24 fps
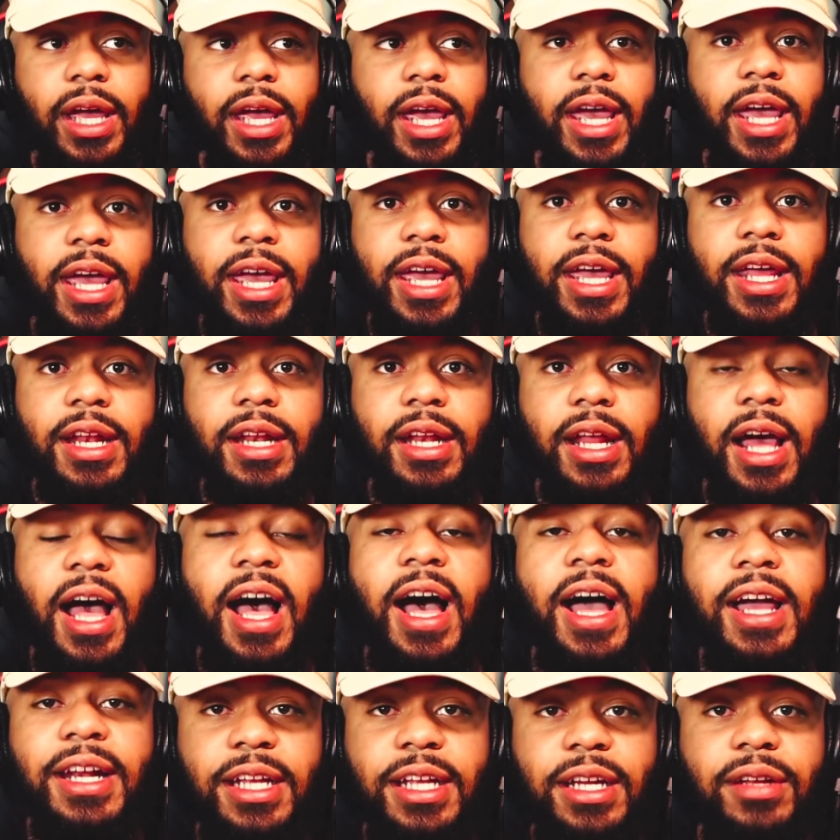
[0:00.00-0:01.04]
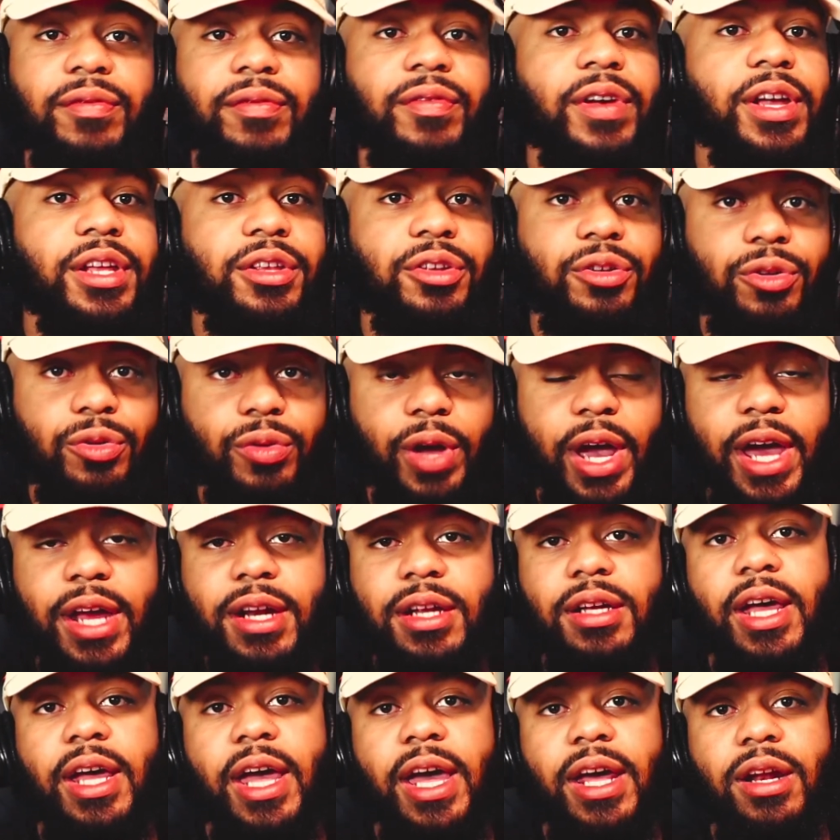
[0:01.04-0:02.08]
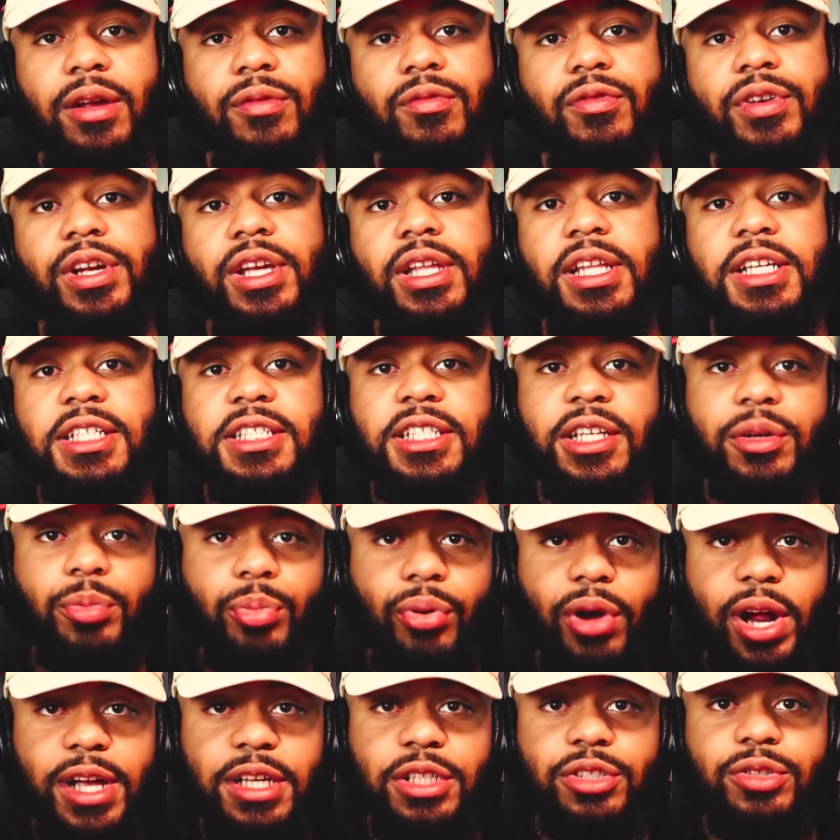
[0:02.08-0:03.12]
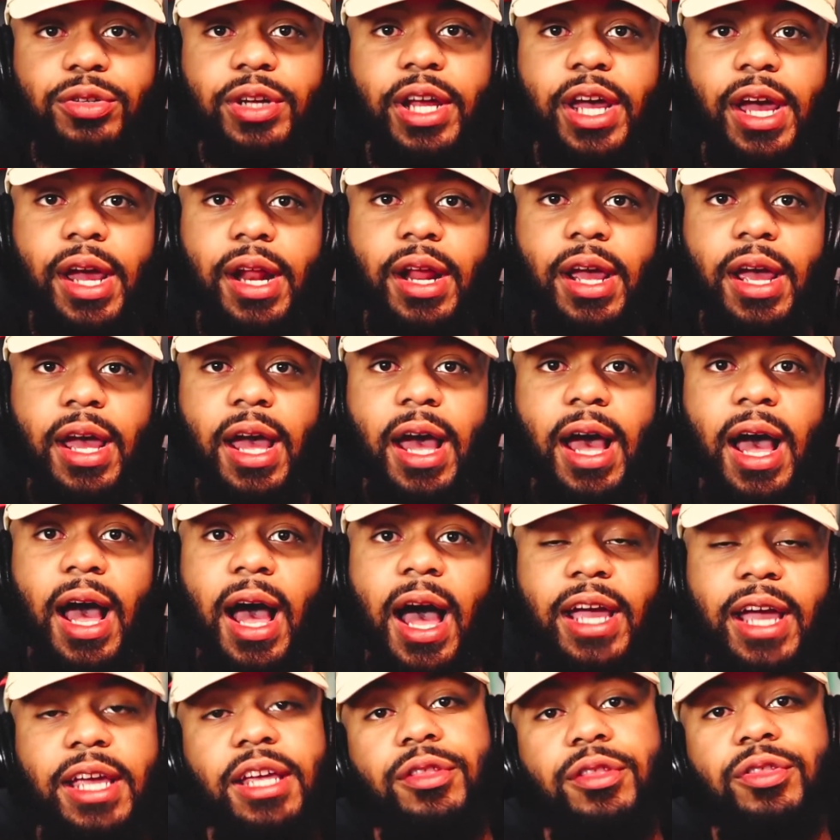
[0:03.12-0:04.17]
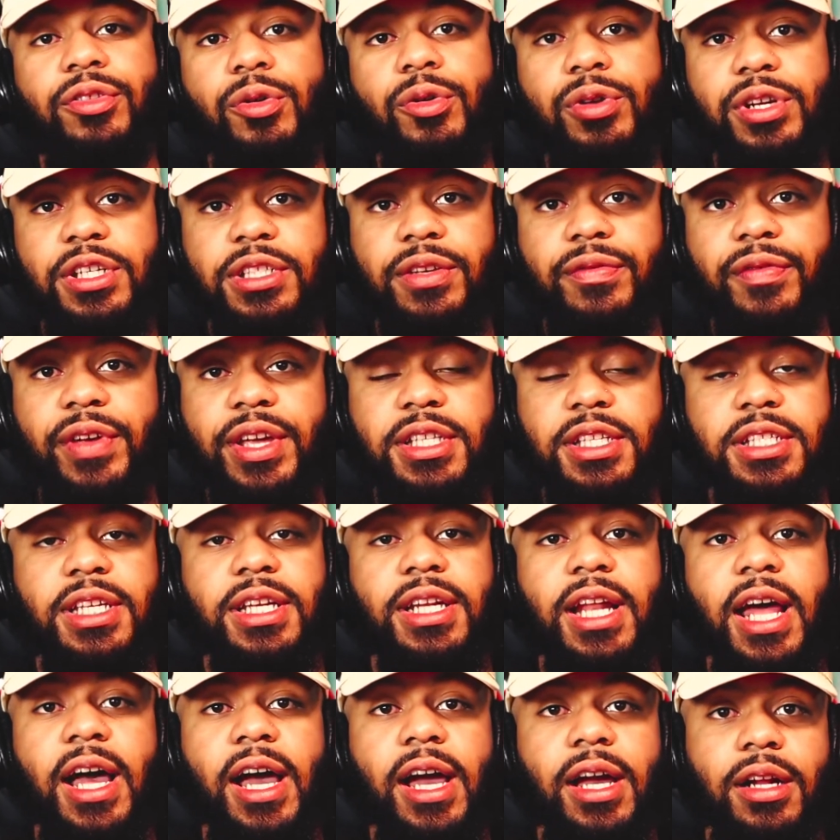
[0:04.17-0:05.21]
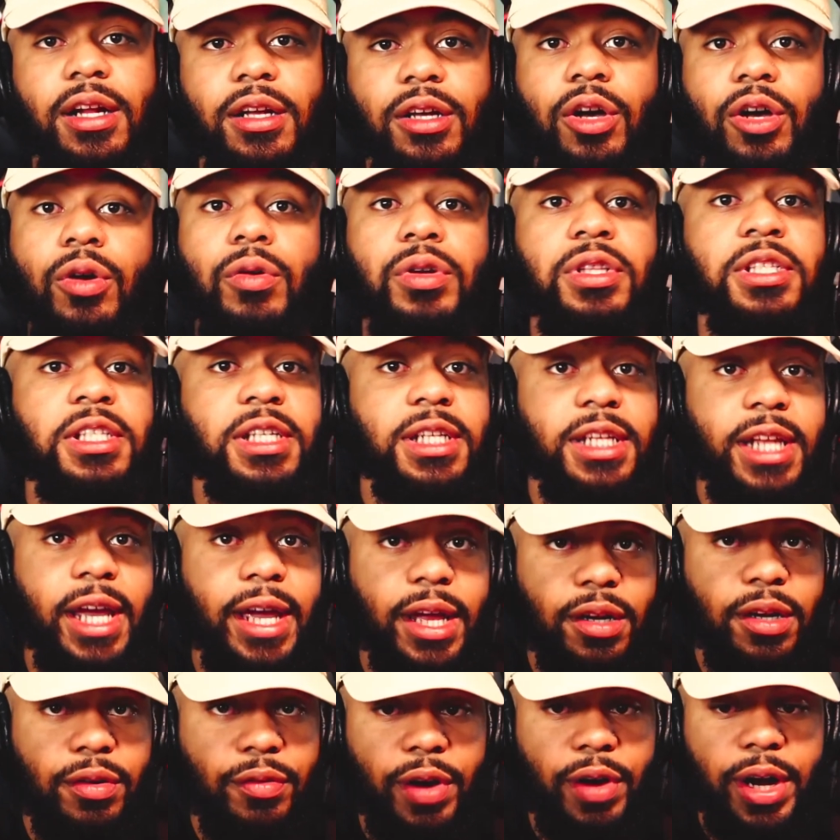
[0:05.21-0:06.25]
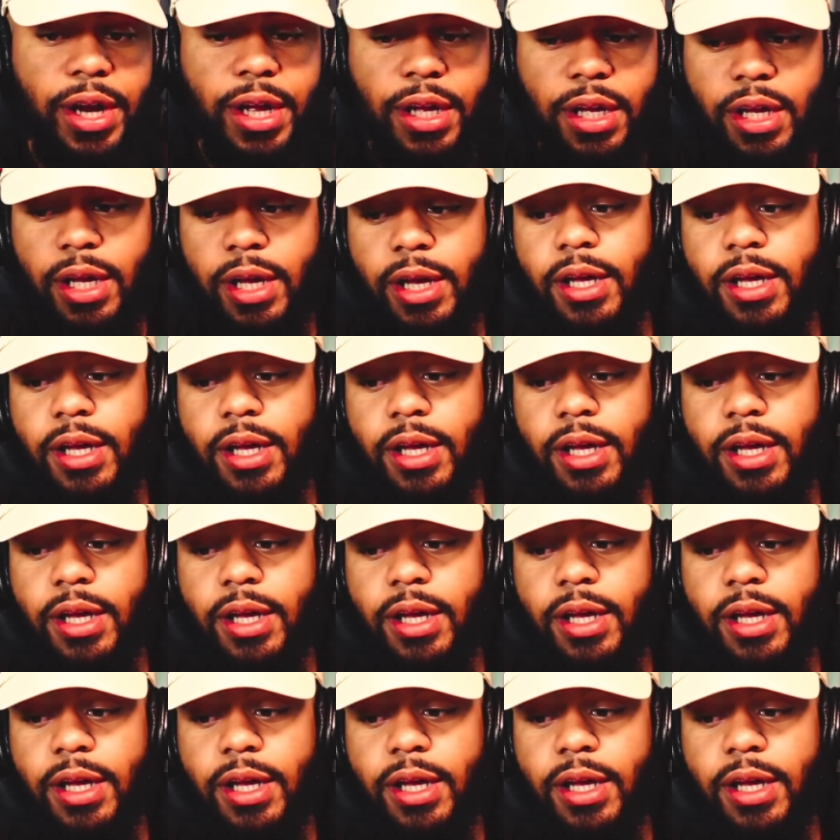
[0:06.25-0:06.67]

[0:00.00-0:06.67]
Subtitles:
And I need a venue at a realistic price so that I can throw these events and not go into debt, right?